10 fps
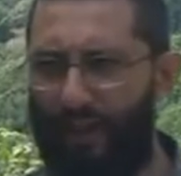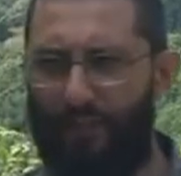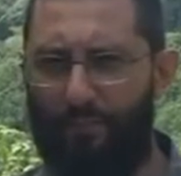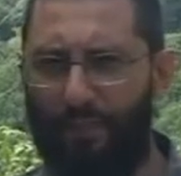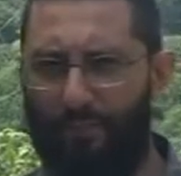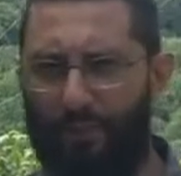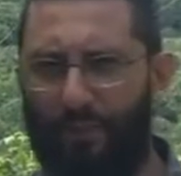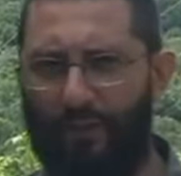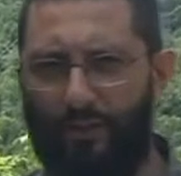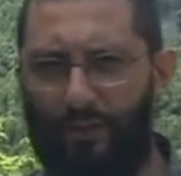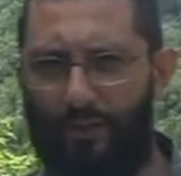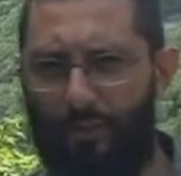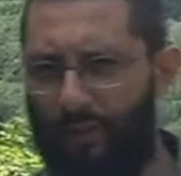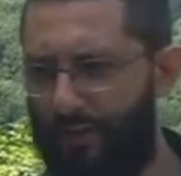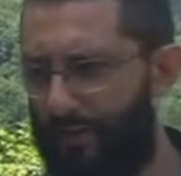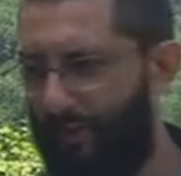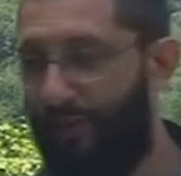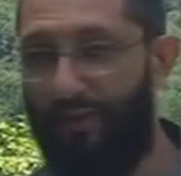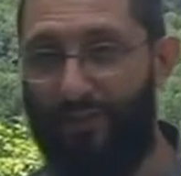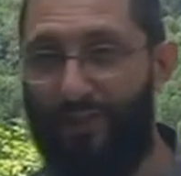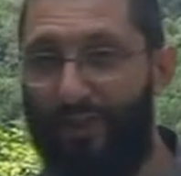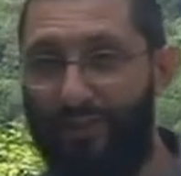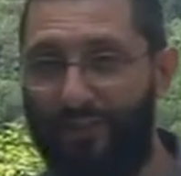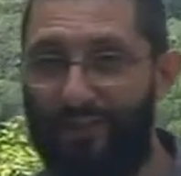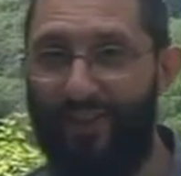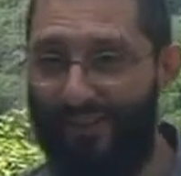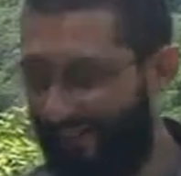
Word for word: buy a big building someplace and call it a church.